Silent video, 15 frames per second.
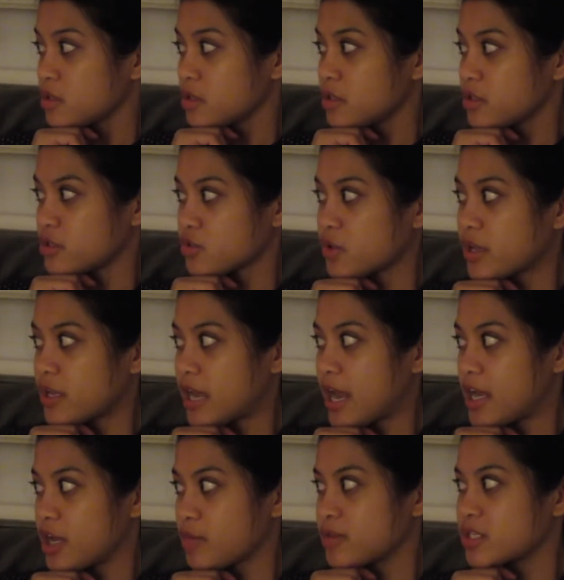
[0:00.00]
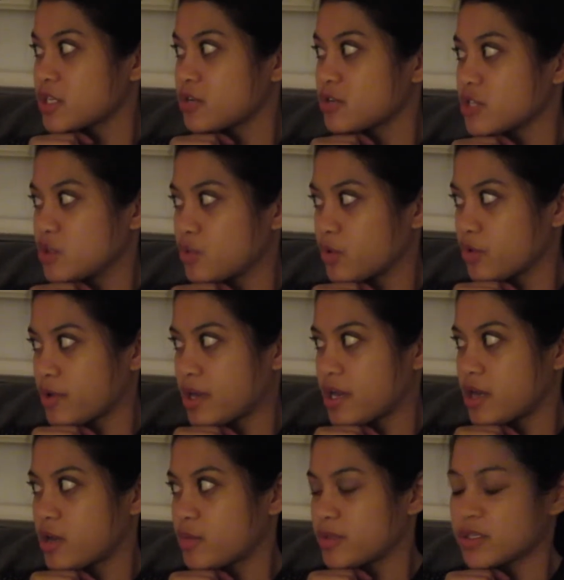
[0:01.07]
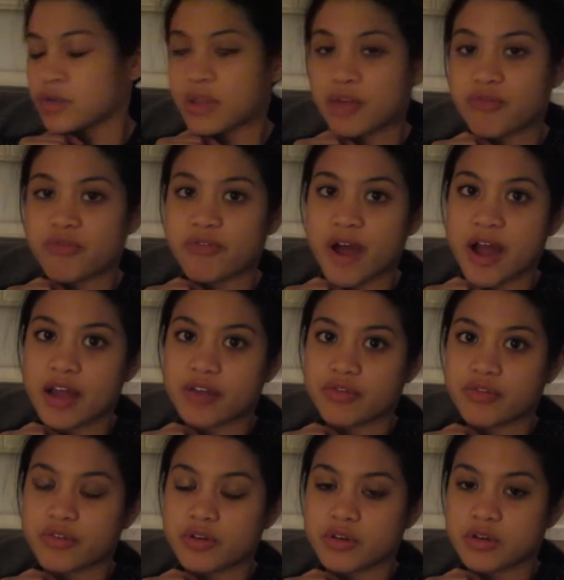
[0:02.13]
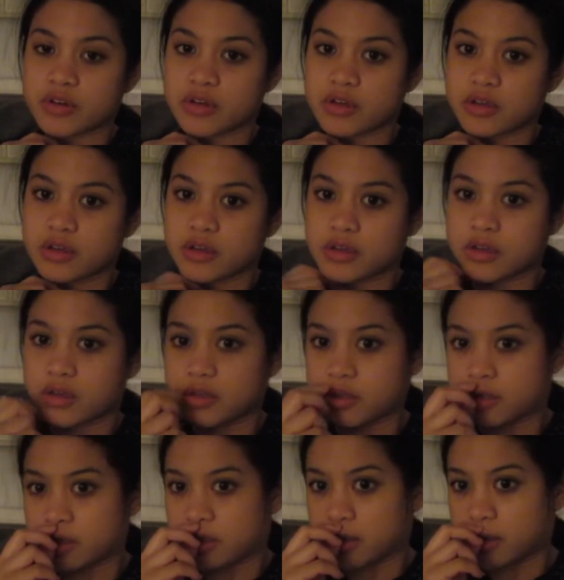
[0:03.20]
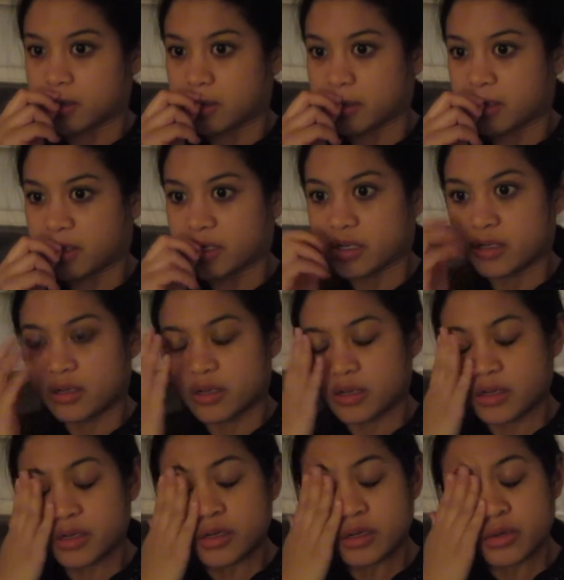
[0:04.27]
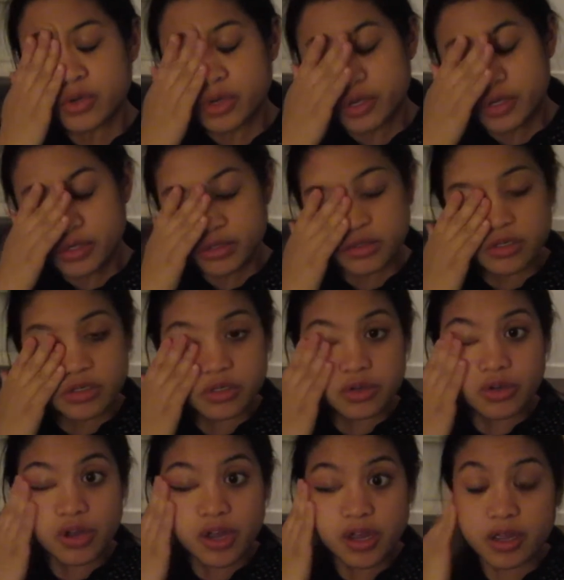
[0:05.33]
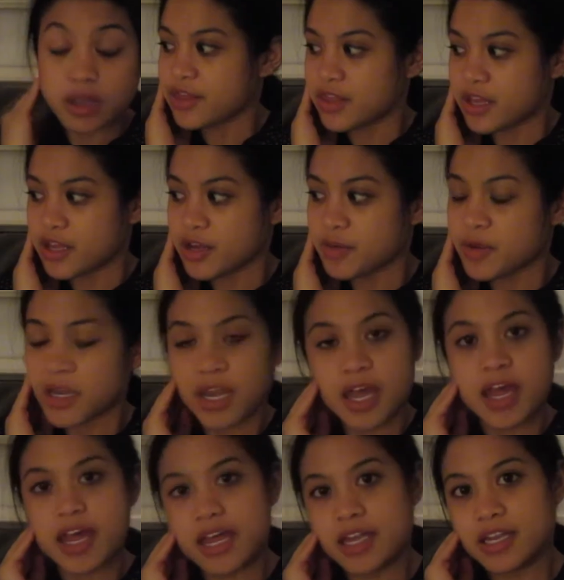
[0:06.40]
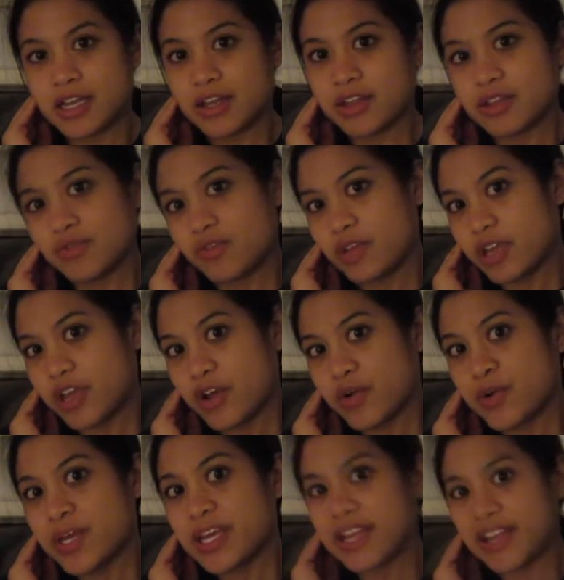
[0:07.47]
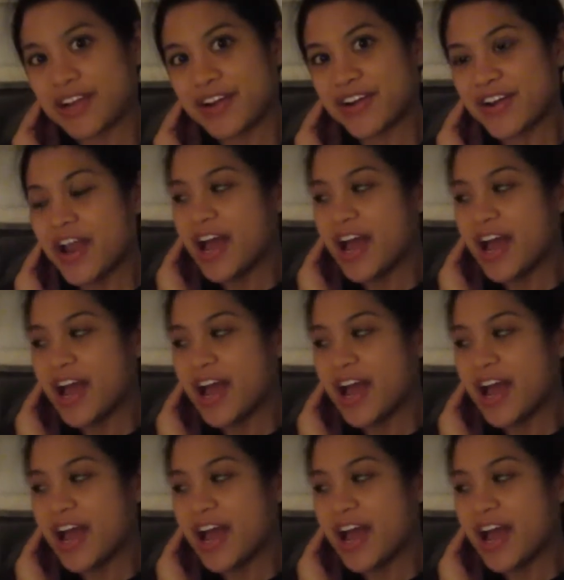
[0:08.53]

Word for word: There's only nine episodes, and we're right on episode like five. We could finish it tonight if we stayed up till twelve thirty. Oh gosh. Okay. I think I'm gonna end the video here.